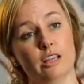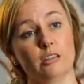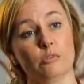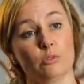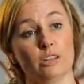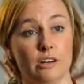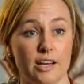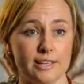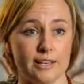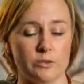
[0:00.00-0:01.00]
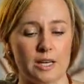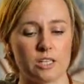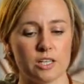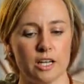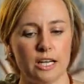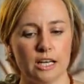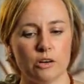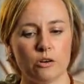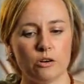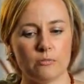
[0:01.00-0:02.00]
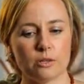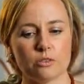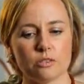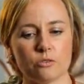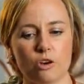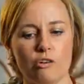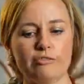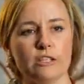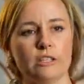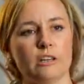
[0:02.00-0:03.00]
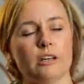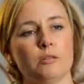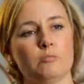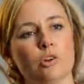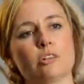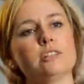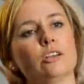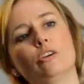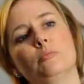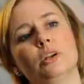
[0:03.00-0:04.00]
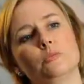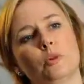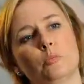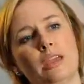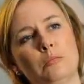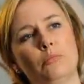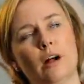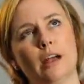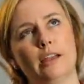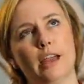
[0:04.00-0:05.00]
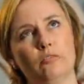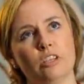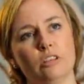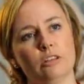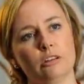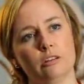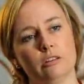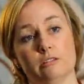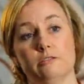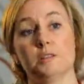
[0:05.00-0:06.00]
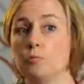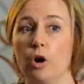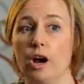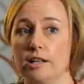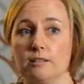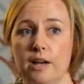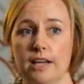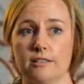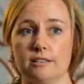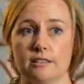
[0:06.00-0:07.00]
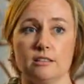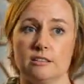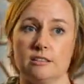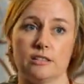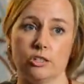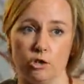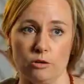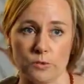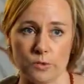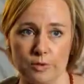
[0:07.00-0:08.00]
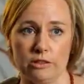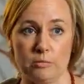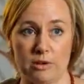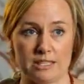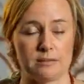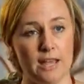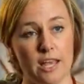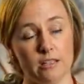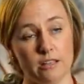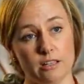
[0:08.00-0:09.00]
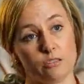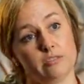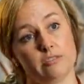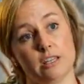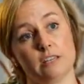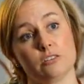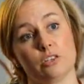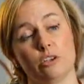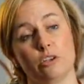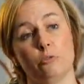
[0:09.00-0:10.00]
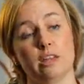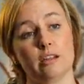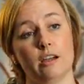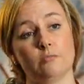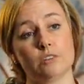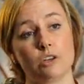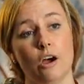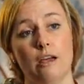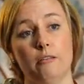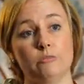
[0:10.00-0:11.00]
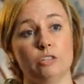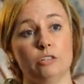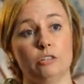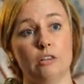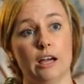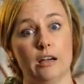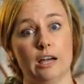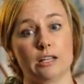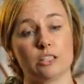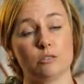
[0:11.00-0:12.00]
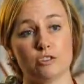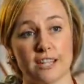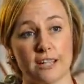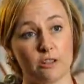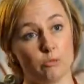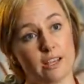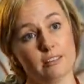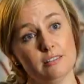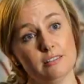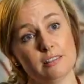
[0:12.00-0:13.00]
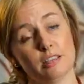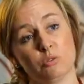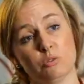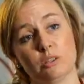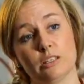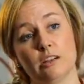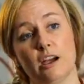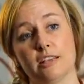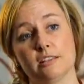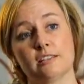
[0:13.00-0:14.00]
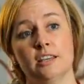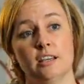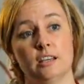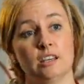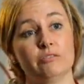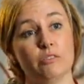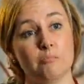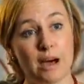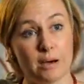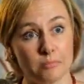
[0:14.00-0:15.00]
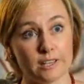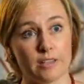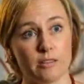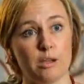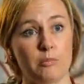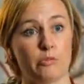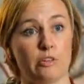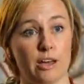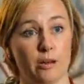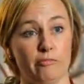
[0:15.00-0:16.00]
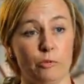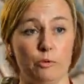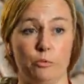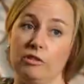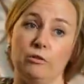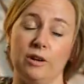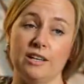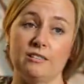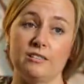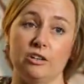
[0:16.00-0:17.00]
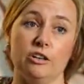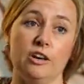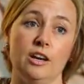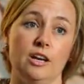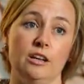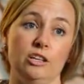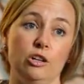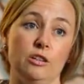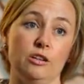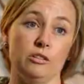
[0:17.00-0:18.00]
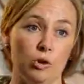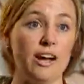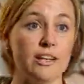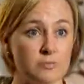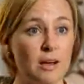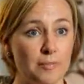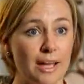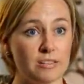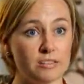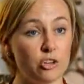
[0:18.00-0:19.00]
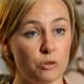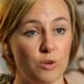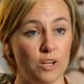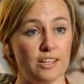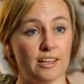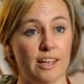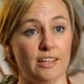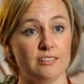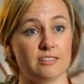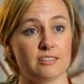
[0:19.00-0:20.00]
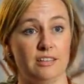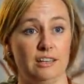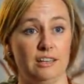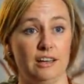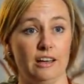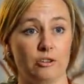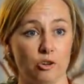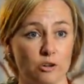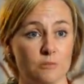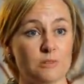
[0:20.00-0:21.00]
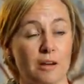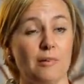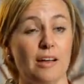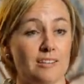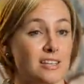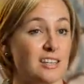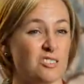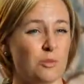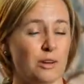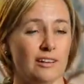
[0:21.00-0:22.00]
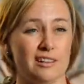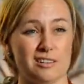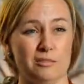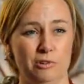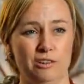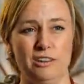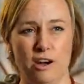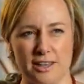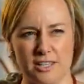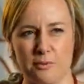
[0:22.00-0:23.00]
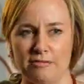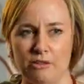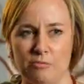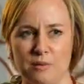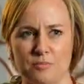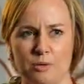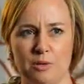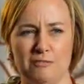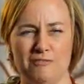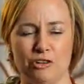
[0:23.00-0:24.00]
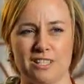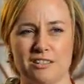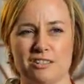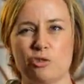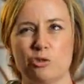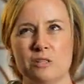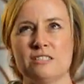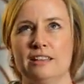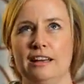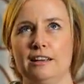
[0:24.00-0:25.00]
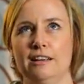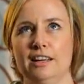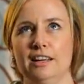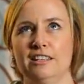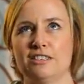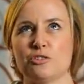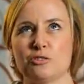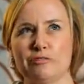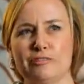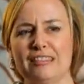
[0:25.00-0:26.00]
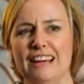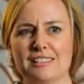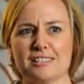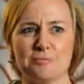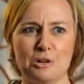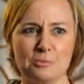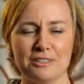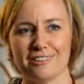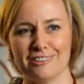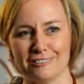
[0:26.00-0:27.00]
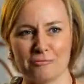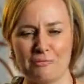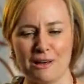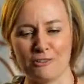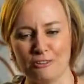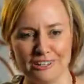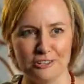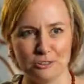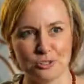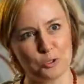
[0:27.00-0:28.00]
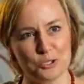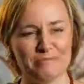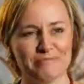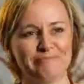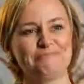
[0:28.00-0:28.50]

another really nice aspect, because often in a modern ceremony as well, people aren't having, the 6 bridesmaids and the 6 groomsmen and the best man and that sort of thing. So when it comes time to actually present the rings, it can be really nice if the mums are the people that come forward with the rings. So, the bride's mum has her ring and the groom's mum has his ring, and that's a really nice way for the mums to be involved. And it's almost that sort of last moment of mothering your children.